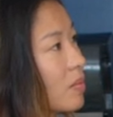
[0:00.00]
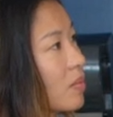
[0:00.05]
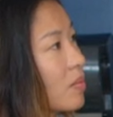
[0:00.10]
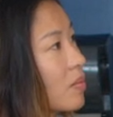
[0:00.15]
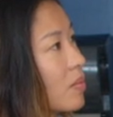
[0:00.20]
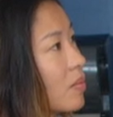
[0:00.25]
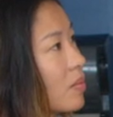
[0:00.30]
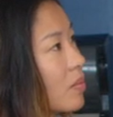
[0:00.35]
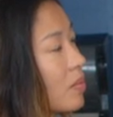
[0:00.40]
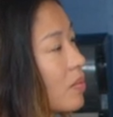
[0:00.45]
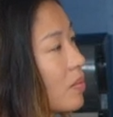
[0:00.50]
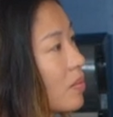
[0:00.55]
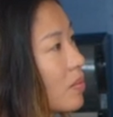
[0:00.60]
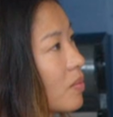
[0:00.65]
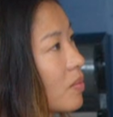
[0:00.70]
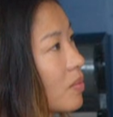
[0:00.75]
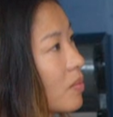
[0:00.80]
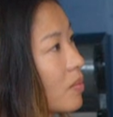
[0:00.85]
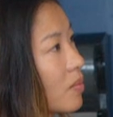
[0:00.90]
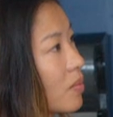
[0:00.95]

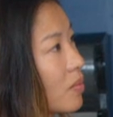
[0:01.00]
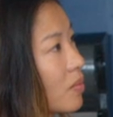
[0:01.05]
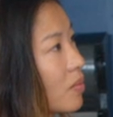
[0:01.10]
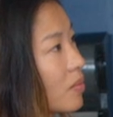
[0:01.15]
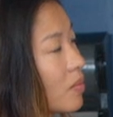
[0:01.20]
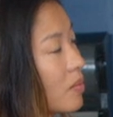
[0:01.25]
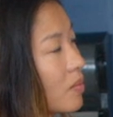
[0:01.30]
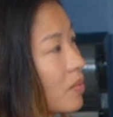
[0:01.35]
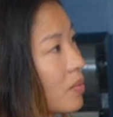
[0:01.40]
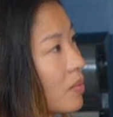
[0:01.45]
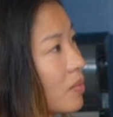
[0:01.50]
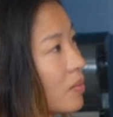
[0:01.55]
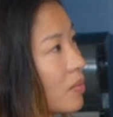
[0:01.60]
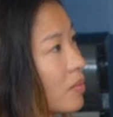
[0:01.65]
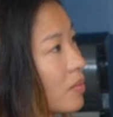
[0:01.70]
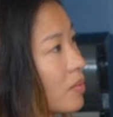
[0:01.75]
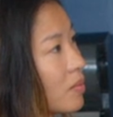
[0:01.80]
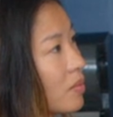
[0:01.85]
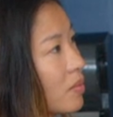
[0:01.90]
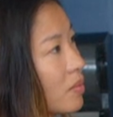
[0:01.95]

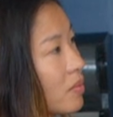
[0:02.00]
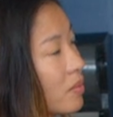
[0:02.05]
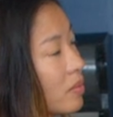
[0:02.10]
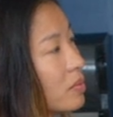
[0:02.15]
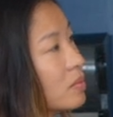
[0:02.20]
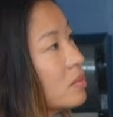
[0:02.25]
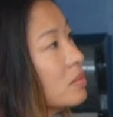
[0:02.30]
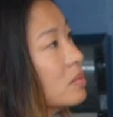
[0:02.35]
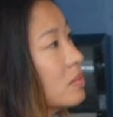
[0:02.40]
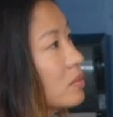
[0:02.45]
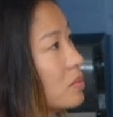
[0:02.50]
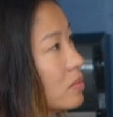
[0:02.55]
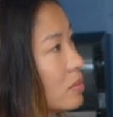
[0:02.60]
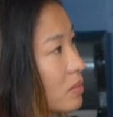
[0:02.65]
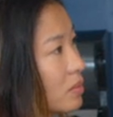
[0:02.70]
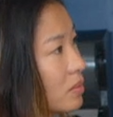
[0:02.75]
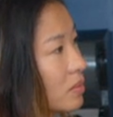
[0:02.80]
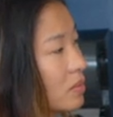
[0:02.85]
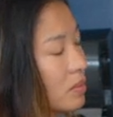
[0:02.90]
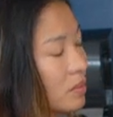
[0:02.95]

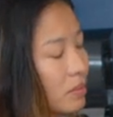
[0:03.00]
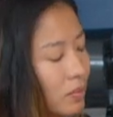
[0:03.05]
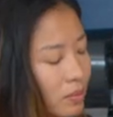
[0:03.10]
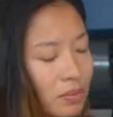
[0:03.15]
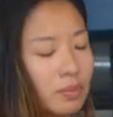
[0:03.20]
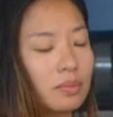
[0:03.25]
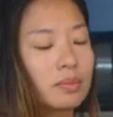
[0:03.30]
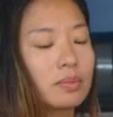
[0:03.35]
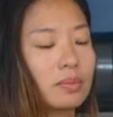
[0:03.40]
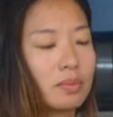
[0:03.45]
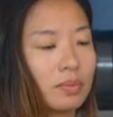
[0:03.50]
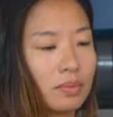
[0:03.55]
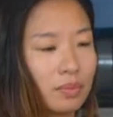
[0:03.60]
No words are spoken by the person on screen.